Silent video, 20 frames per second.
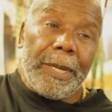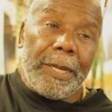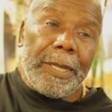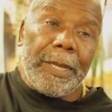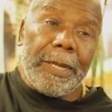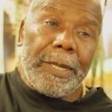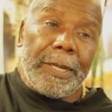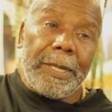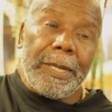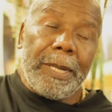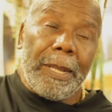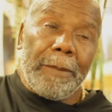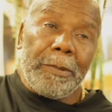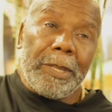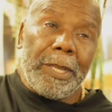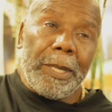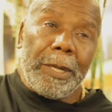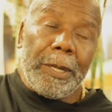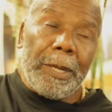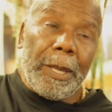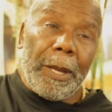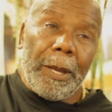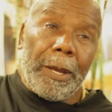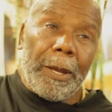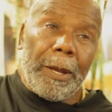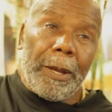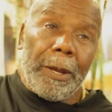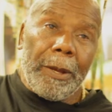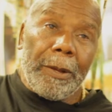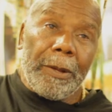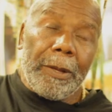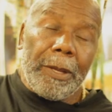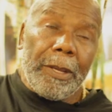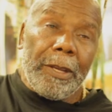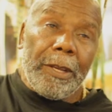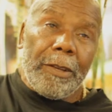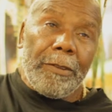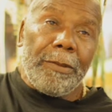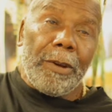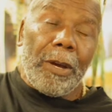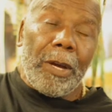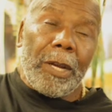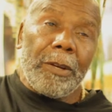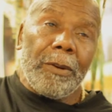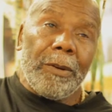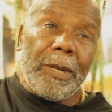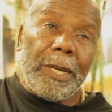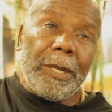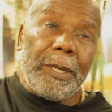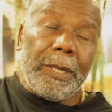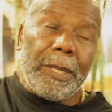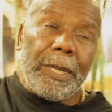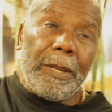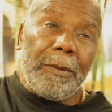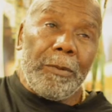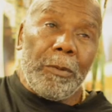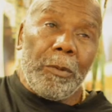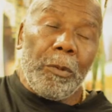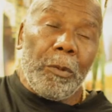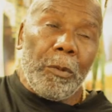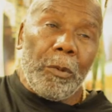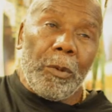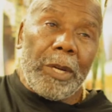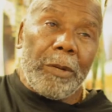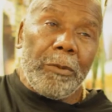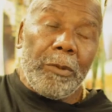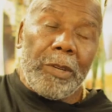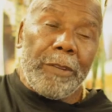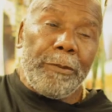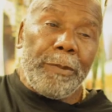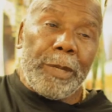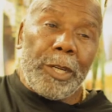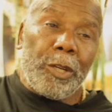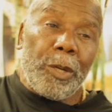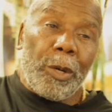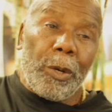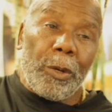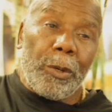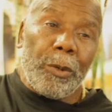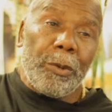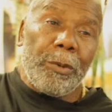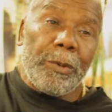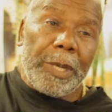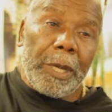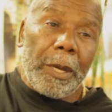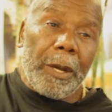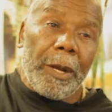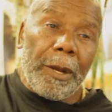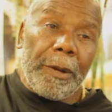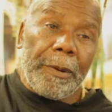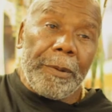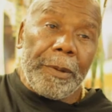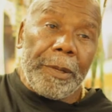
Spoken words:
there's something far greater than what we have been told we are.